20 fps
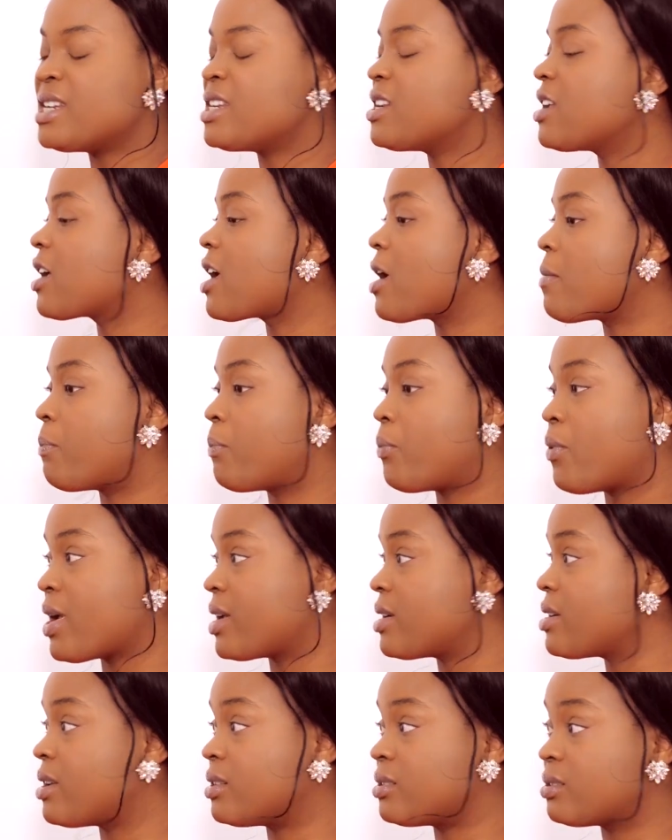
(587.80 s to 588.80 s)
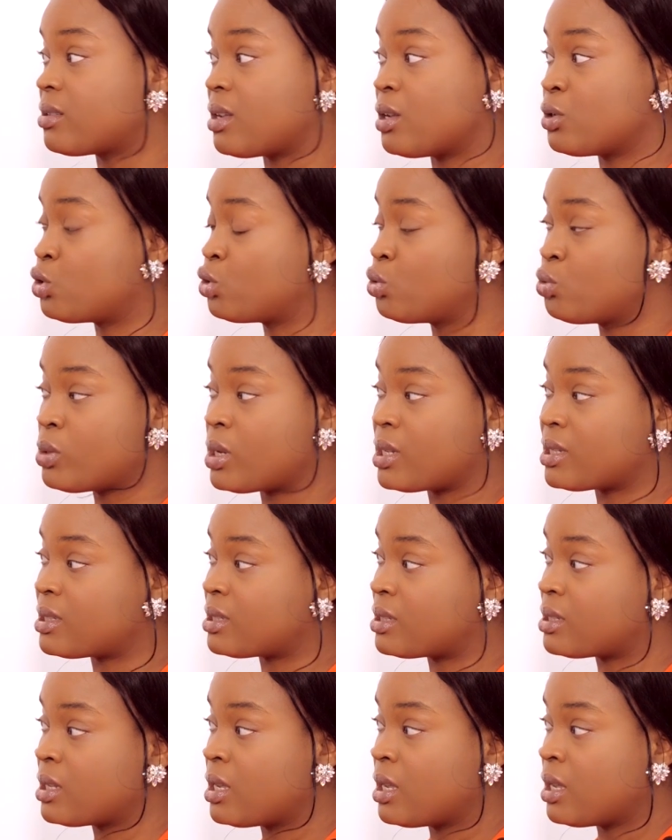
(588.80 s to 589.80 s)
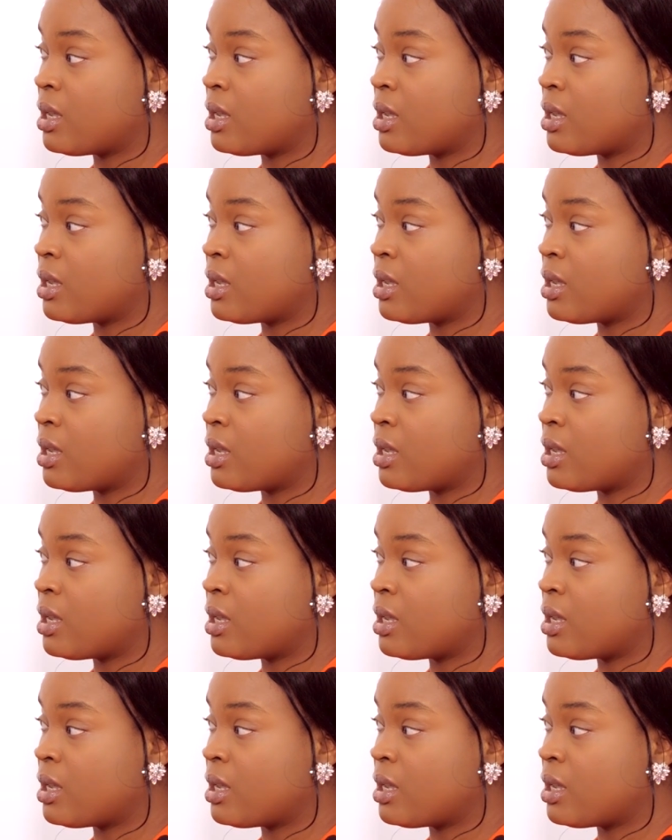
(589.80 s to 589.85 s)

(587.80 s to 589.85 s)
didn't get pregnant as soon as